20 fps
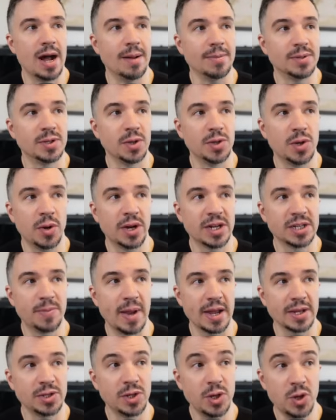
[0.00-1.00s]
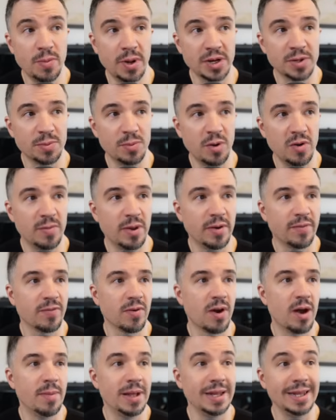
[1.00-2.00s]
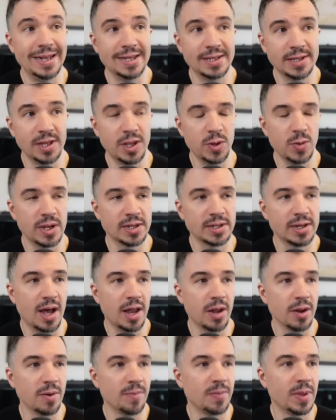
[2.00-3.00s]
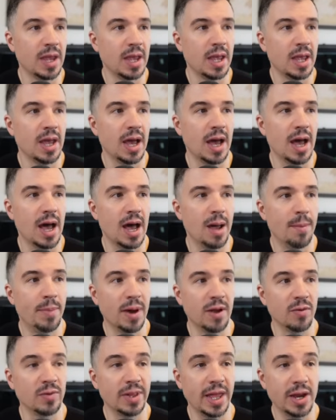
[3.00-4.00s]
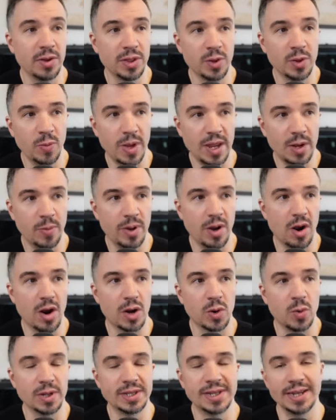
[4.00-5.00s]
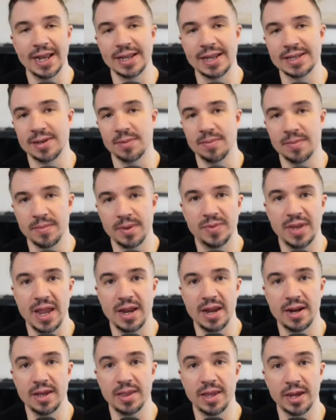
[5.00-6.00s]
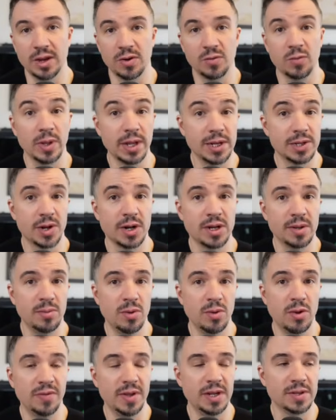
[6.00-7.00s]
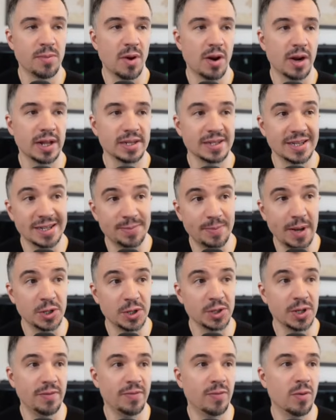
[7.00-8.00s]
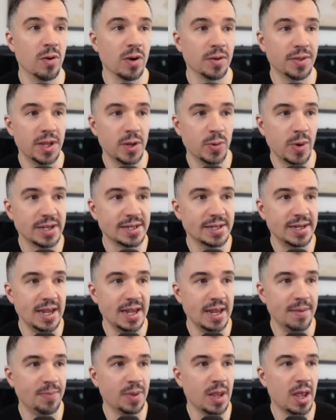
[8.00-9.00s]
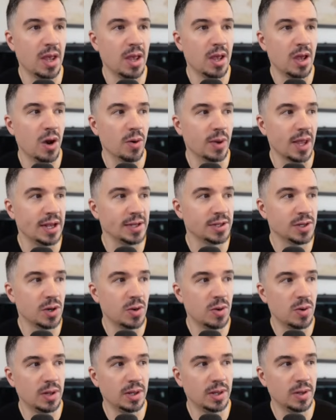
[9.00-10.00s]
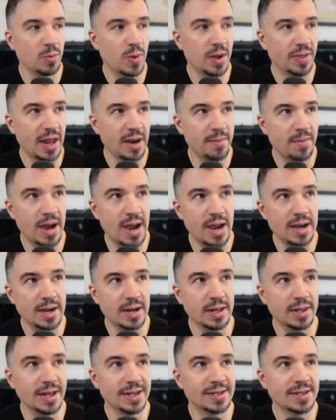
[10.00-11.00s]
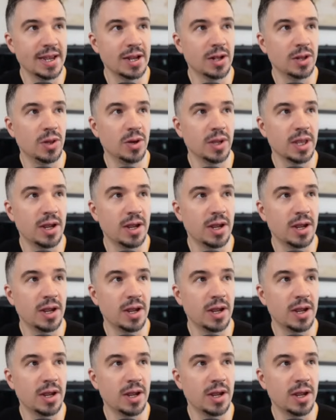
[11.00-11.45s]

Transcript: So don't expect too much movement from at least the US dollar. But later in the week, we are going to get some data that could really start to move these markets, especially for the USD. Okay, so with that in mind, let's take a look